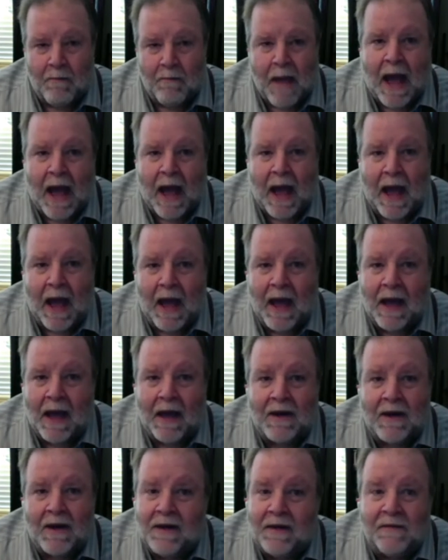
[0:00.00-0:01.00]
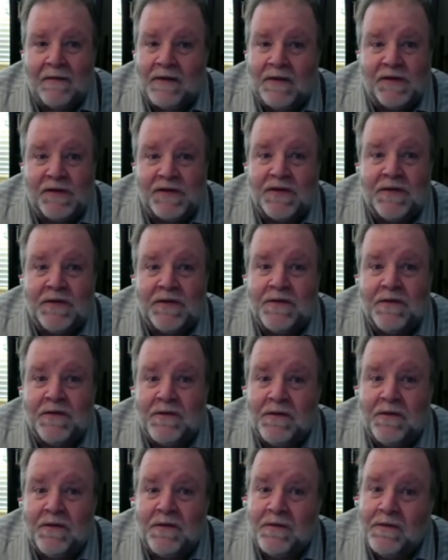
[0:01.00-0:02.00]
Man of the
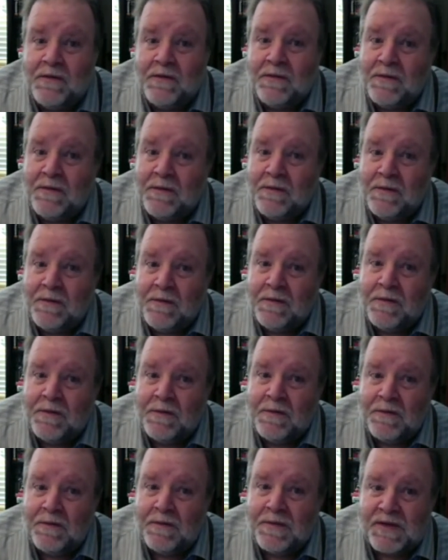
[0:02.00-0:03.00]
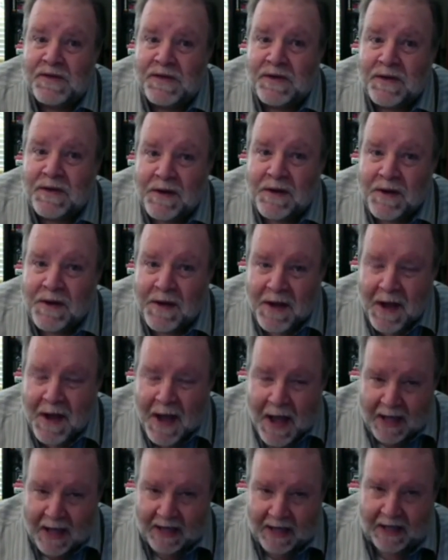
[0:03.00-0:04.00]
tombs,
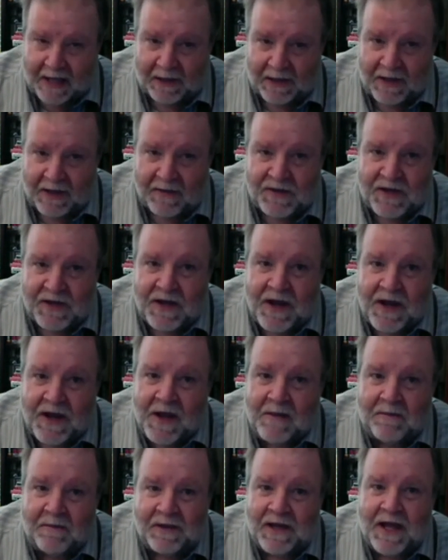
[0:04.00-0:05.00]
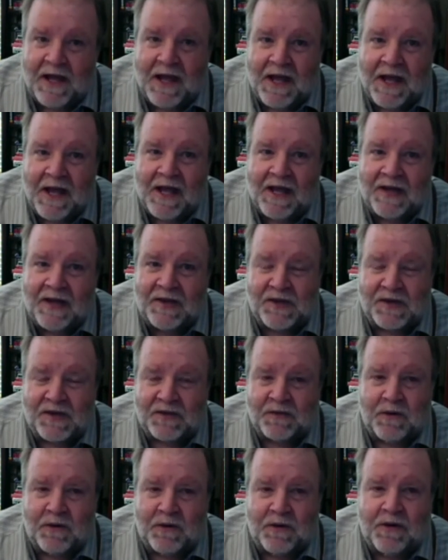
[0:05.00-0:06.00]
he lives in a place
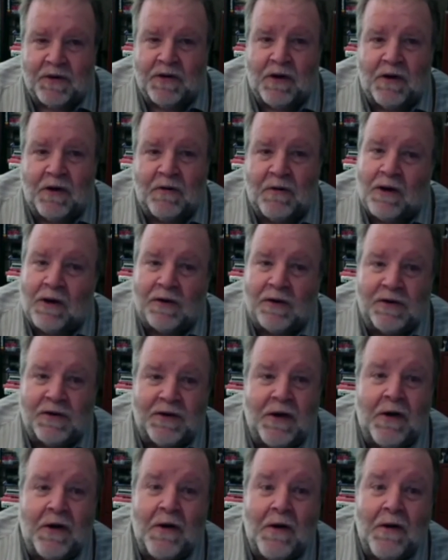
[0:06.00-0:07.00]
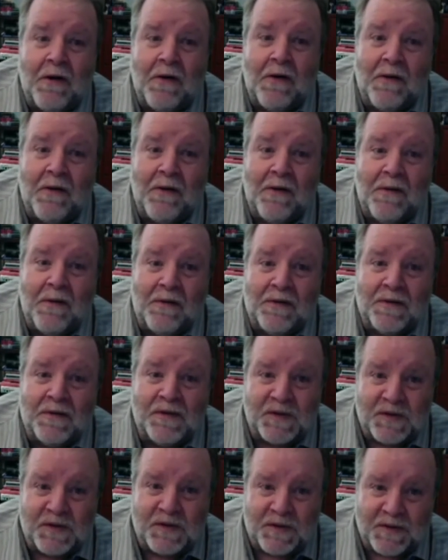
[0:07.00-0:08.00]
where no one
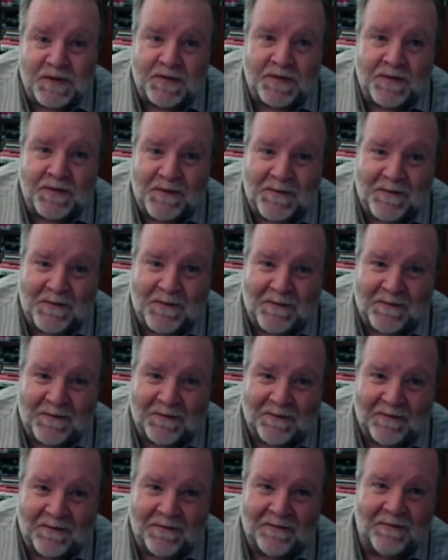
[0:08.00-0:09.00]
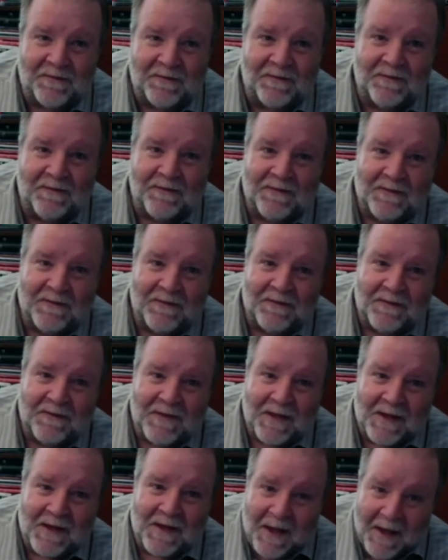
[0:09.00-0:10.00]
goes, and
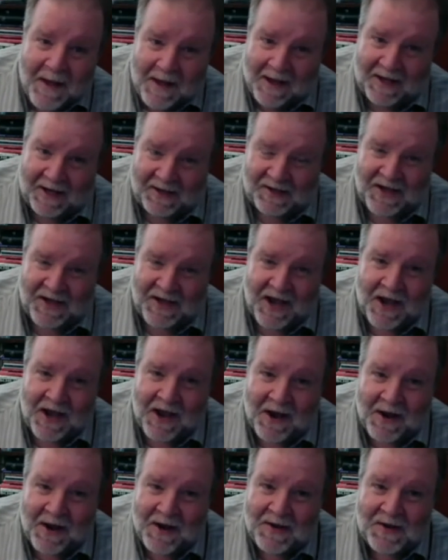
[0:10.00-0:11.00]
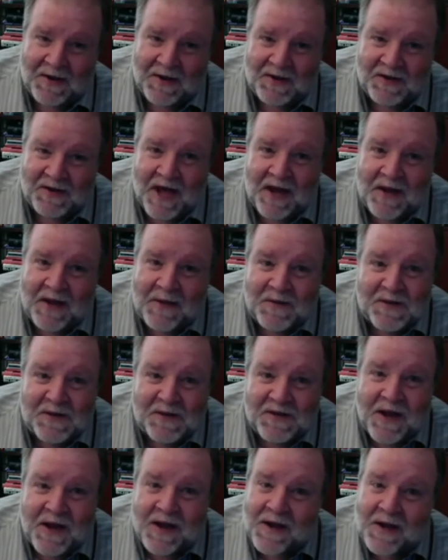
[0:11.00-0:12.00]
he tears at
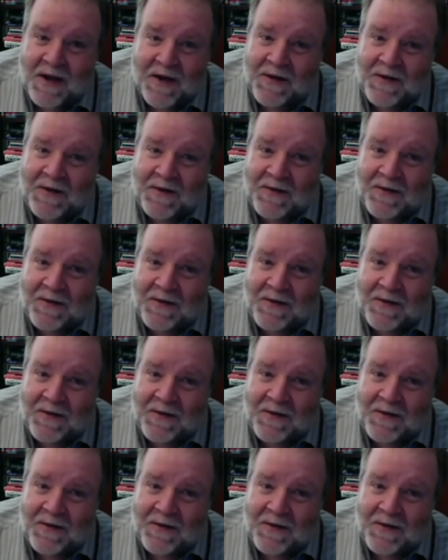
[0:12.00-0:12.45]
himself